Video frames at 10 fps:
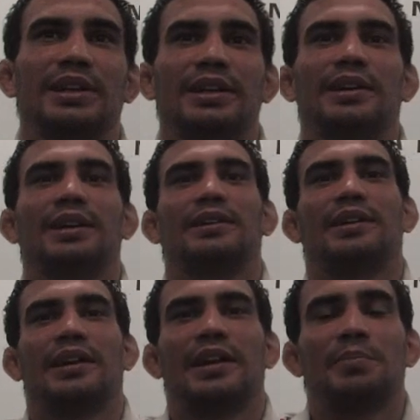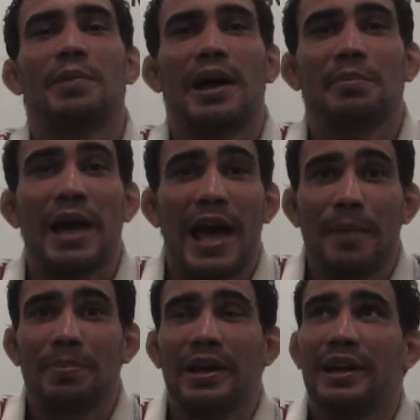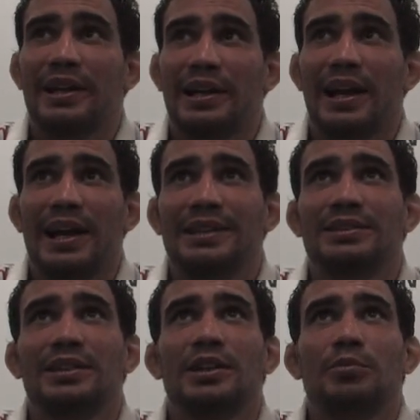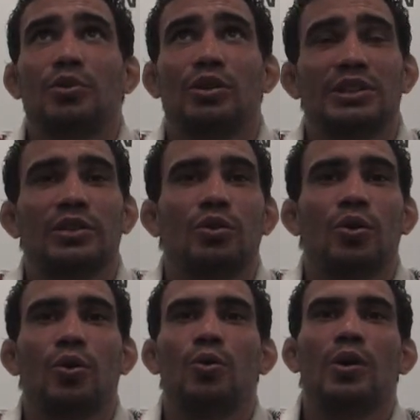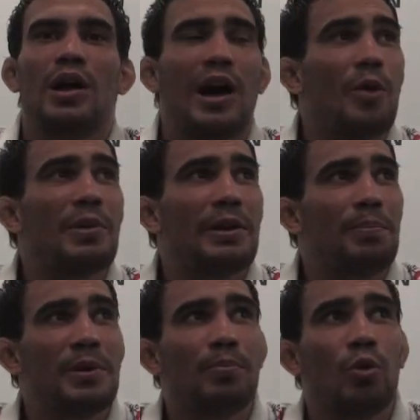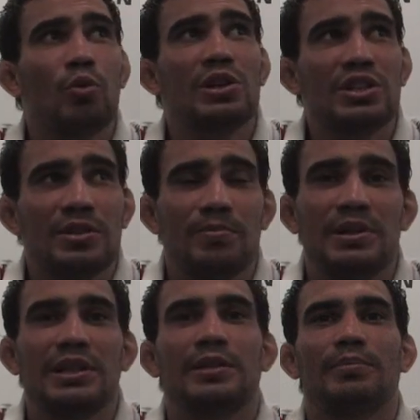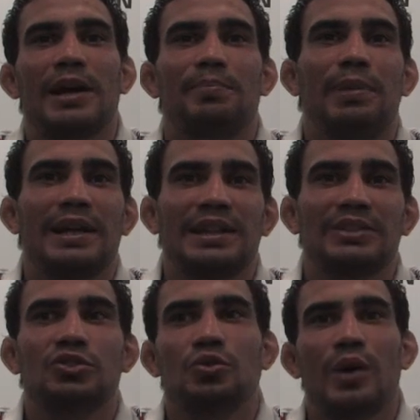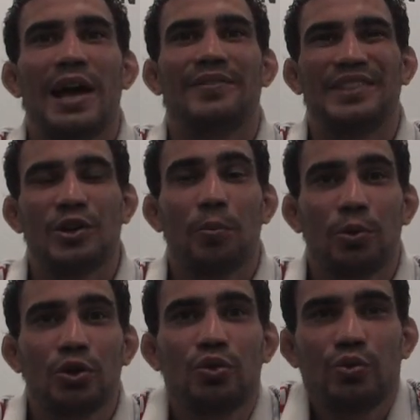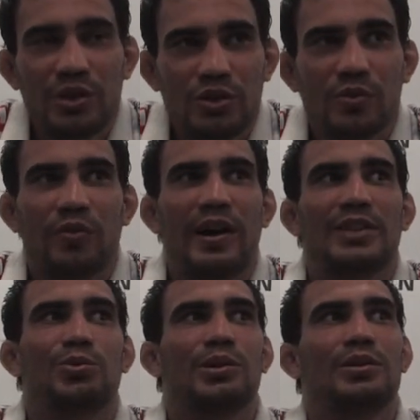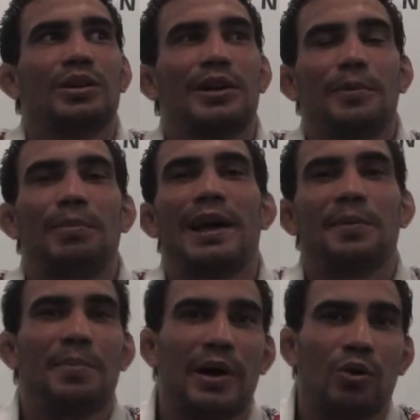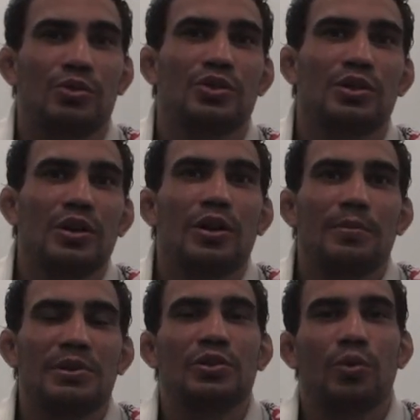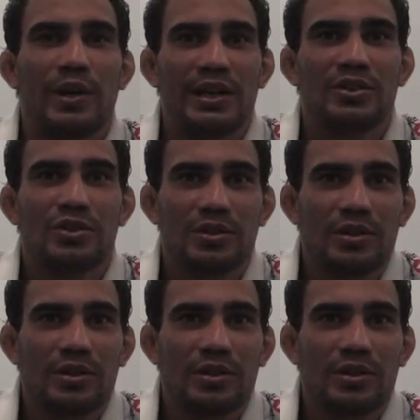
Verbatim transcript: and, and, and I'm, I'm happy and I'm glad because I know how many people wish being my place to have the opportunity to fight one black belt middleweight